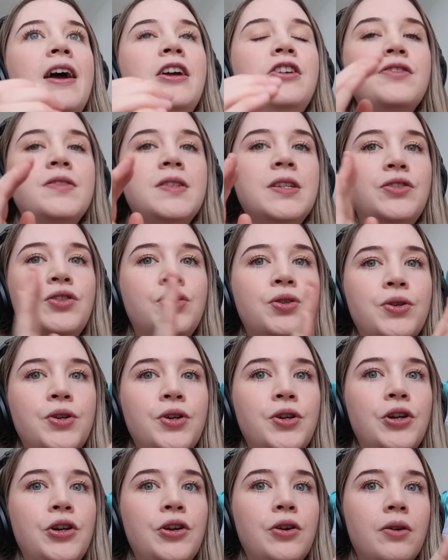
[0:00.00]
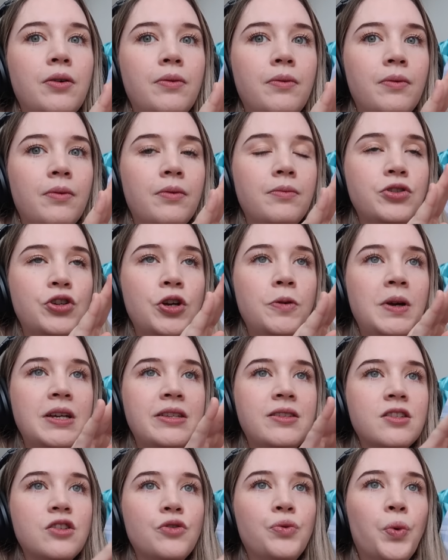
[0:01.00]
I used the two
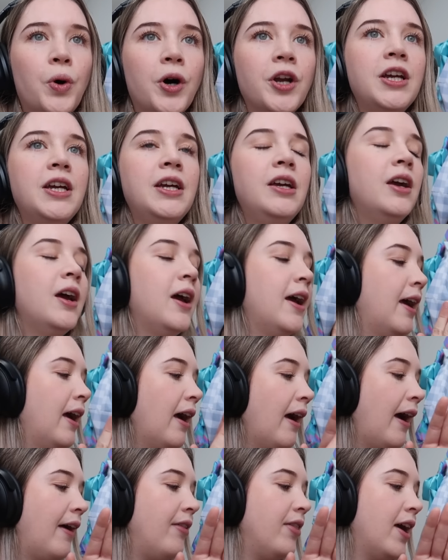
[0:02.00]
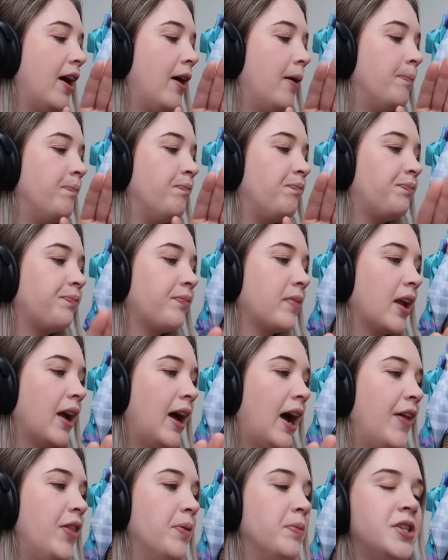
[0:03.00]
pieces of wadding and then
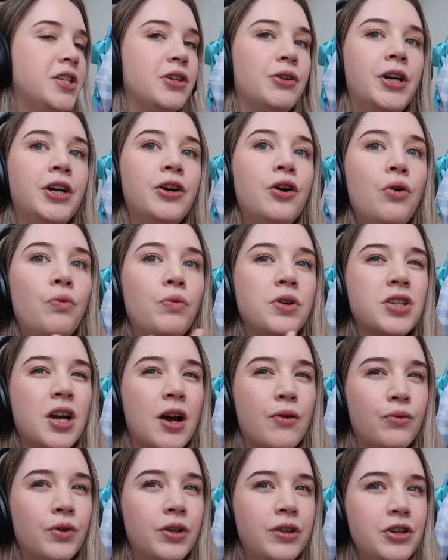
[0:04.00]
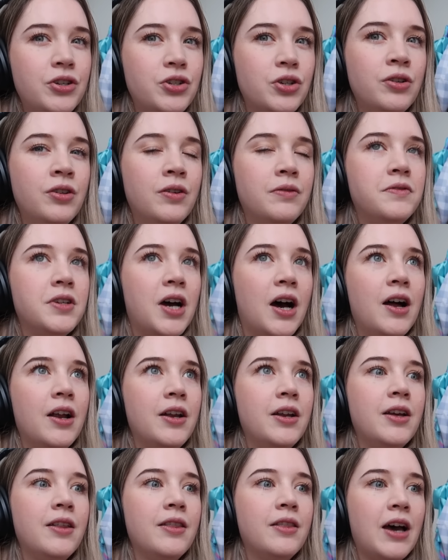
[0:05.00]
had the material, which I really shouldn't have
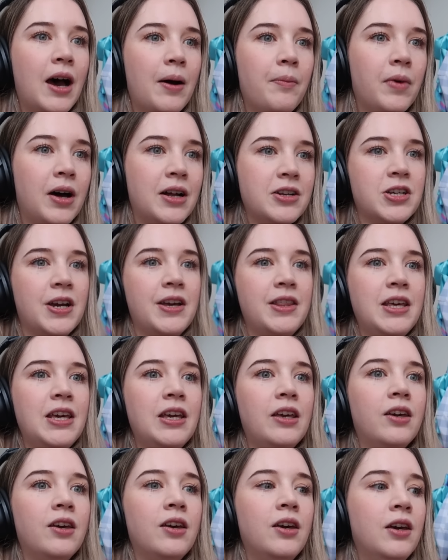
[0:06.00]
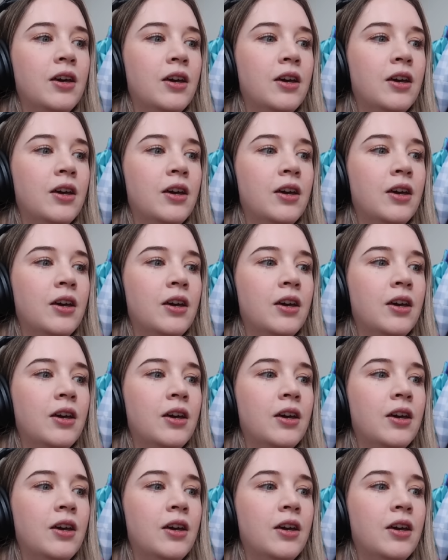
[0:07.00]
done that much, I think.